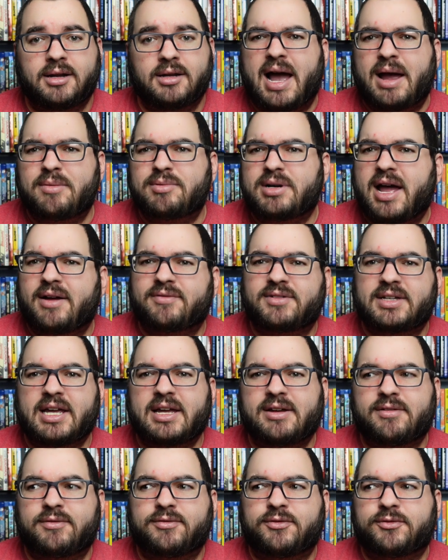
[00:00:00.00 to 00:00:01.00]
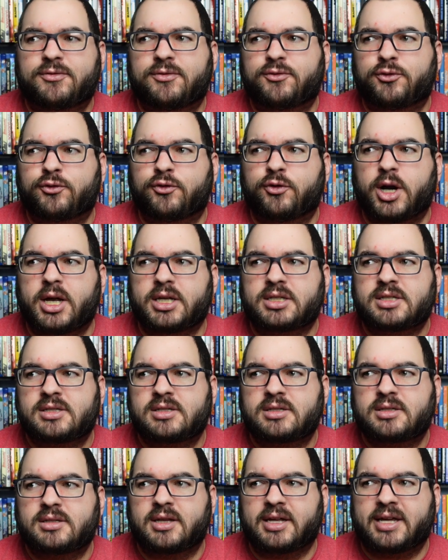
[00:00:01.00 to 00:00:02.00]
I would have to give
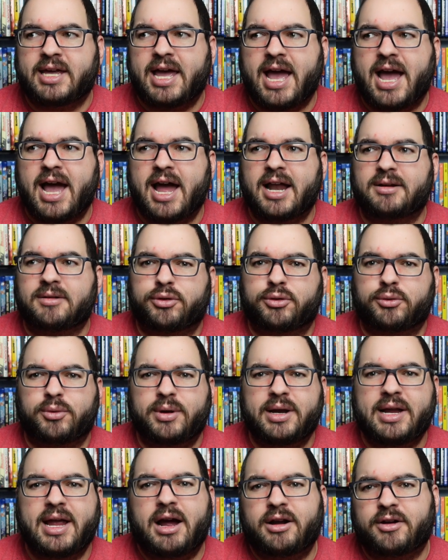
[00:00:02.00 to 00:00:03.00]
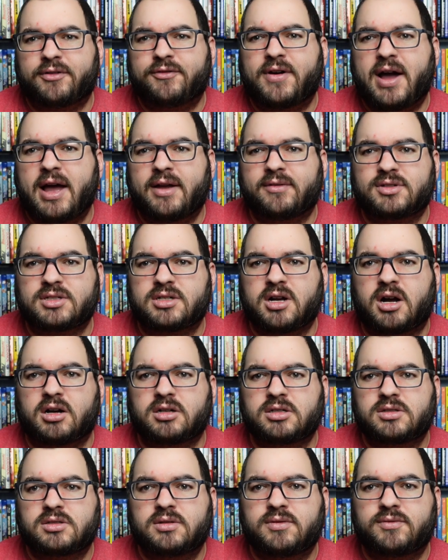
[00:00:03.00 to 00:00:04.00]
Fritz the Cat 3 out of 5
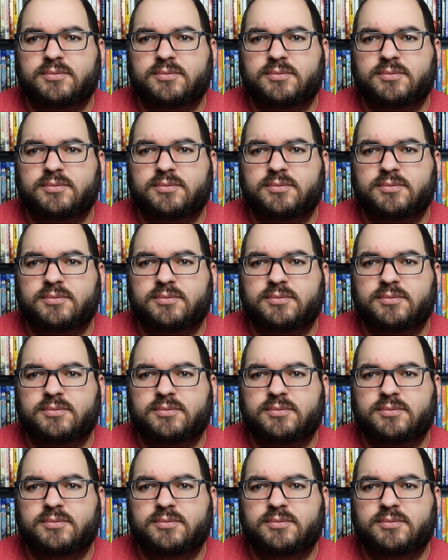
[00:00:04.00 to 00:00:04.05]
stars